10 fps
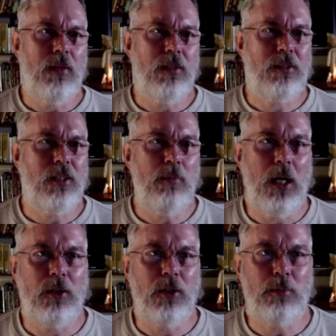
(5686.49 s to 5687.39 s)

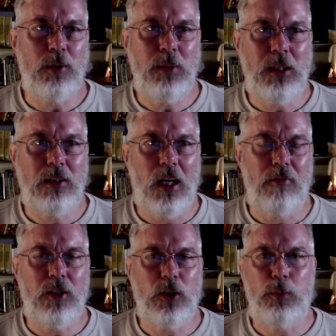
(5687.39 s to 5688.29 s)
somehow the Burmese have
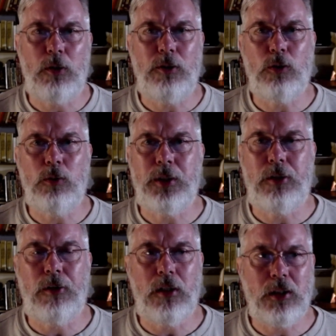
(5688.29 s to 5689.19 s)
this spiritual
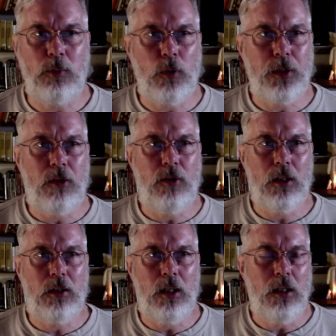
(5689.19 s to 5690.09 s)
materialism where they think
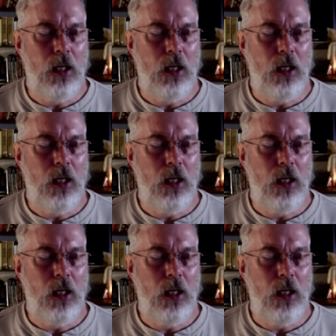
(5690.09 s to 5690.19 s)
that